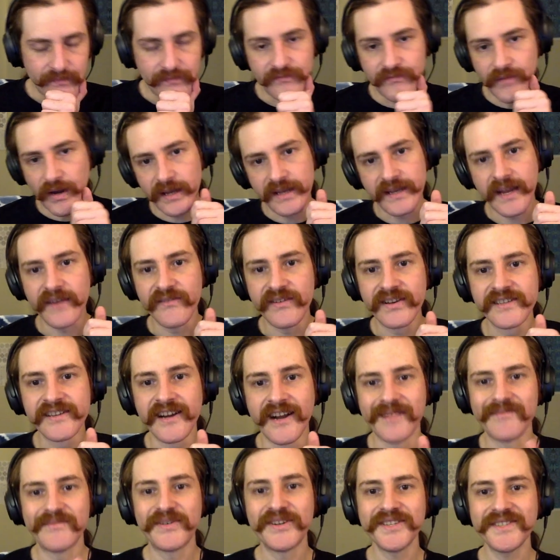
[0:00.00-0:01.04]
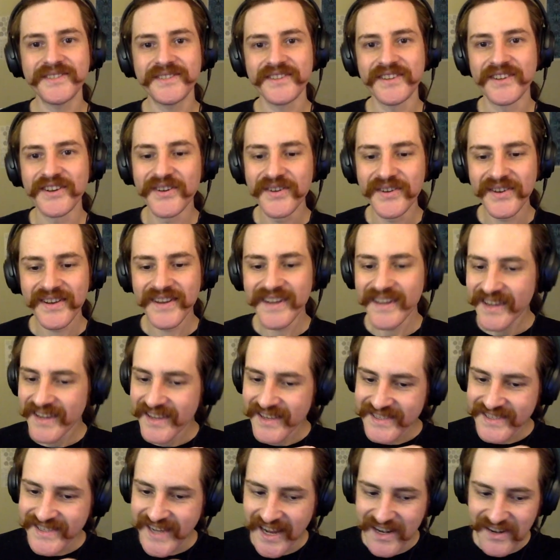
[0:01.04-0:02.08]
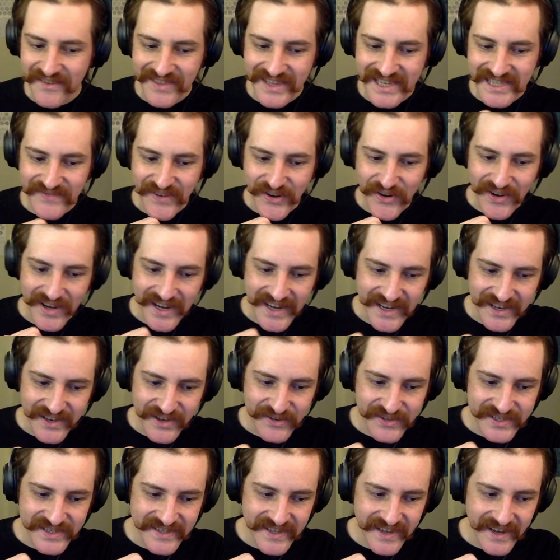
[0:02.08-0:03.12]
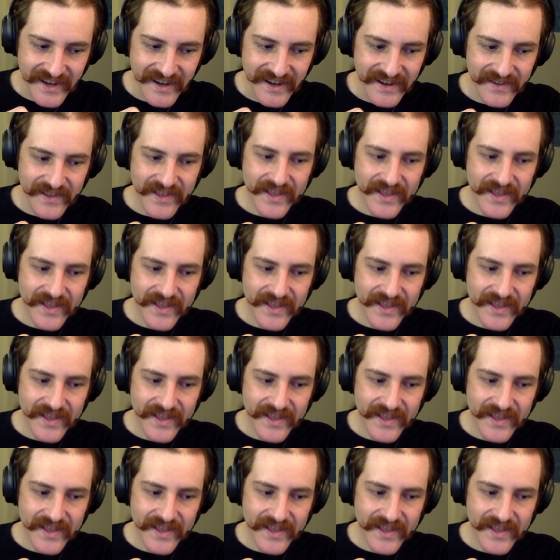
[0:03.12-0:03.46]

by David Chalmers, is kind of this very interesting